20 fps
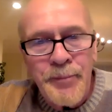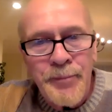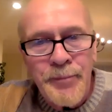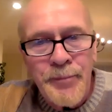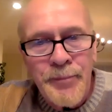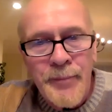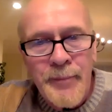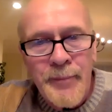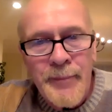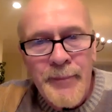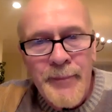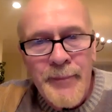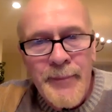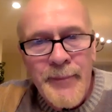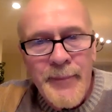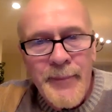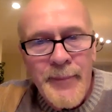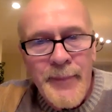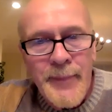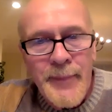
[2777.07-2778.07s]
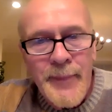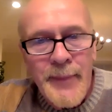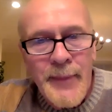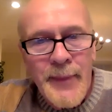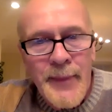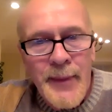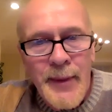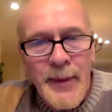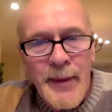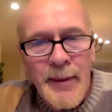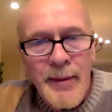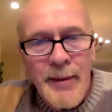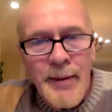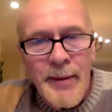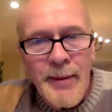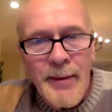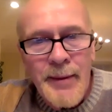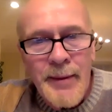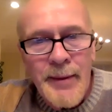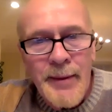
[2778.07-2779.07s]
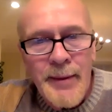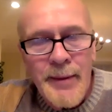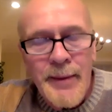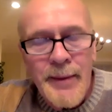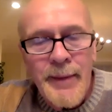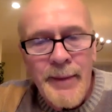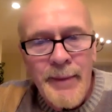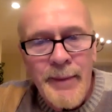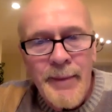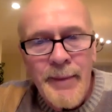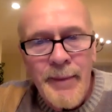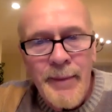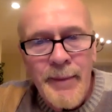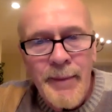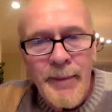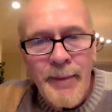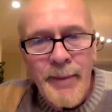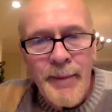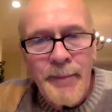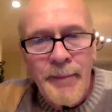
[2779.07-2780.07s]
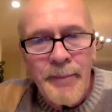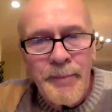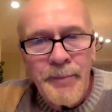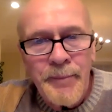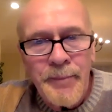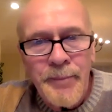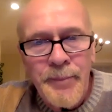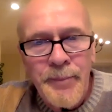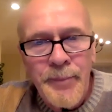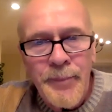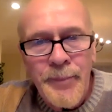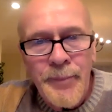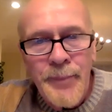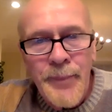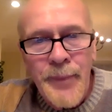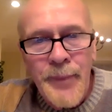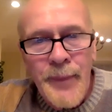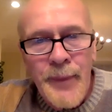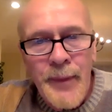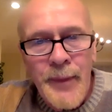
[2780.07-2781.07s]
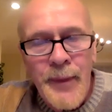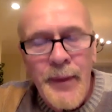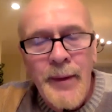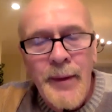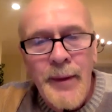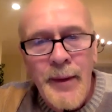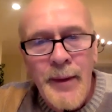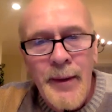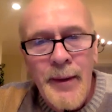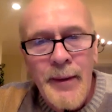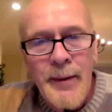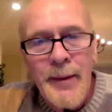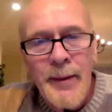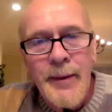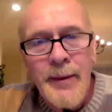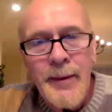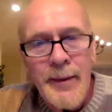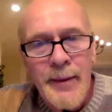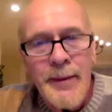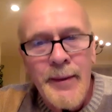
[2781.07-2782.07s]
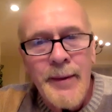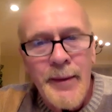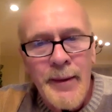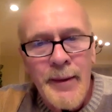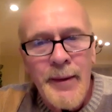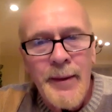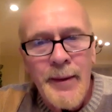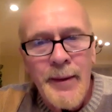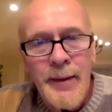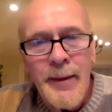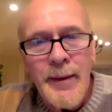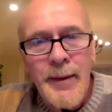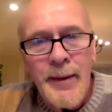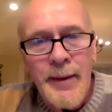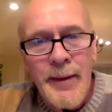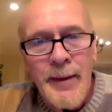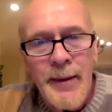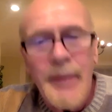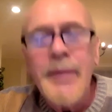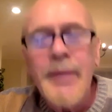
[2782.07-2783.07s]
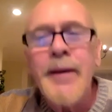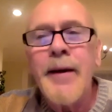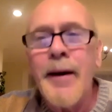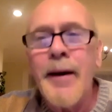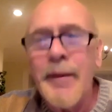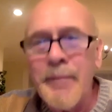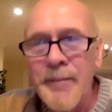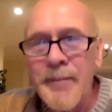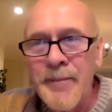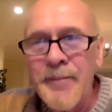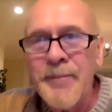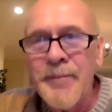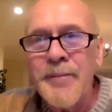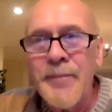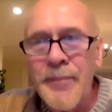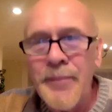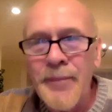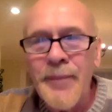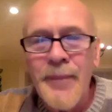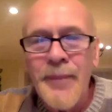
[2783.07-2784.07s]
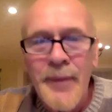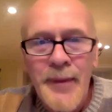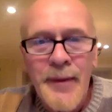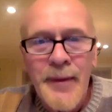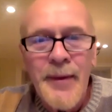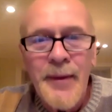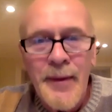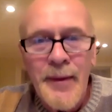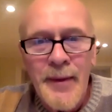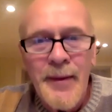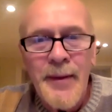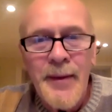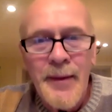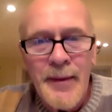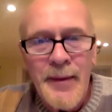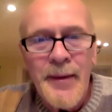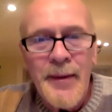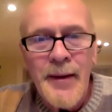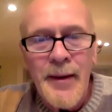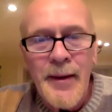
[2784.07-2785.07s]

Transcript: The person shown says nothing.